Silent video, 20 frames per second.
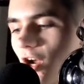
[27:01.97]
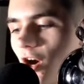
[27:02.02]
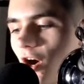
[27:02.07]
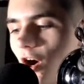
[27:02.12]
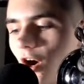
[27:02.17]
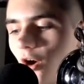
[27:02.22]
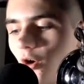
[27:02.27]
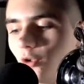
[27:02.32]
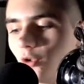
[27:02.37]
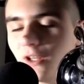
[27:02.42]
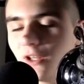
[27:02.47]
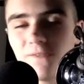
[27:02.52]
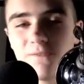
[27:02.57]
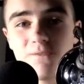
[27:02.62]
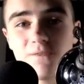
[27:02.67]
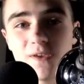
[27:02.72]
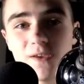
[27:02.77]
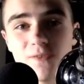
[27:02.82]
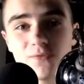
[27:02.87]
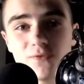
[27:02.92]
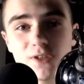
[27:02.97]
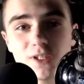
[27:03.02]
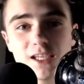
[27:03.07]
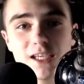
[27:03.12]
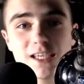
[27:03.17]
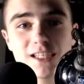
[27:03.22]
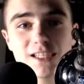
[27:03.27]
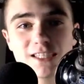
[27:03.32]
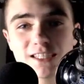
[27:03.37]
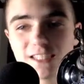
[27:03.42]
are only
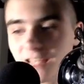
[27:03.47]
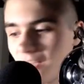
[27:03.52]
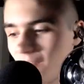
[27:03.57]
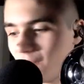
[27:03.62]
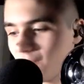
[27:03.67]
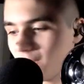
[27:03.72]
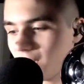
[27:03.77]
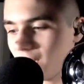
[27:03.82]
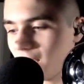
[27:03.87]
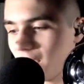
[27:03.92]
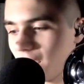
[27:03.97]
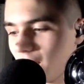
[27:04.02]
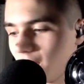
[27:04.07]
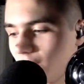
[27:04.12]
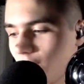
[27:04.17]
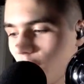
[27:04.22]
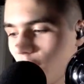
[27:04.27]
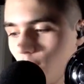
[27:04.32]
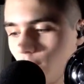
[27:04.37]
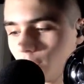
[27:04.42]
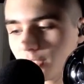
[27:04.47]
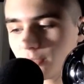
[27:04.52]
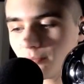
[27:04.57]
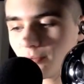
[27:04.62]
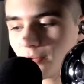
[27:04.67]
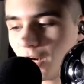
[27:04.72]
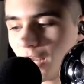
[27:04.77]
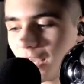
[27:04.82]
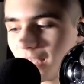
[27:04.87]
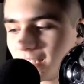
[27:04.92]
$15.78, lowest
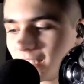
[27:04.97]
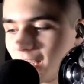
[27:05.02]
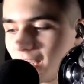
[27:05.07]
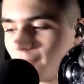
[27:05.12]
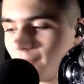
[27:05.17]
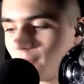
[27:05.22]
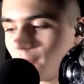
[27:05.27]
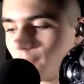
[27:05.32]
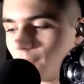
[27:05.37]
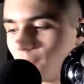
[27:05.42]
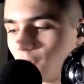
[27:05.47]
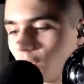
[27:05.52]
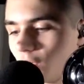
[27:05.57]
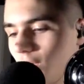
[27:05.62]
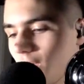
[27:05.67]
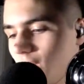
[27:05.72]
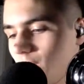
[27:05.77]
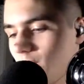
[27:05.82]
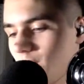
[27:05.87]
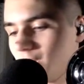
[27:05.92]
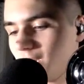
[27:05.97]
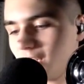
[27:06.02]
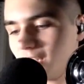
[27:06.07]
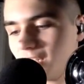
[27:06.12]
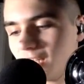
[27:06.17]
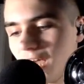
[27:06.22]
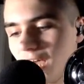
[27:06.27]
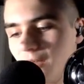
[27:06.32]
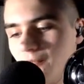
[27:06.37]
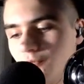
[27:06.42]
price ever for a limited
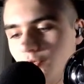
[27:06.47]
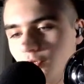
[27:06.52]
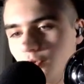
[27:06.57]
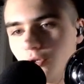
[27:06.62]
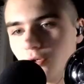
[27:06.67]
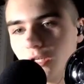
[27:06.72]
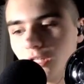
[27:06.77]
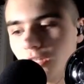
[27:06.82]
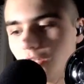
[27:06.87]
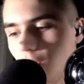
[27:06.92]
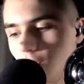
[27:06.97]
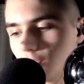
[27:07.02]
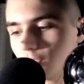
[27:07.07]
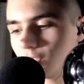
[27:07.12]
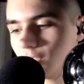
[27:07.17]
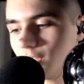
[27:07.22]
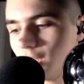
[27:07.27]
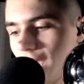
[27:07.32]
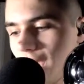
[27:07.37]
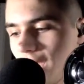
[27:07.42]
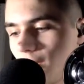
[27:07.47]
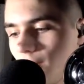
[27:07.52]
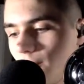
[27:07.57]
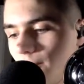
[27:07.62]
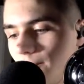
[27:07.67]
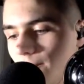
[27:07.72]
time. So get those now.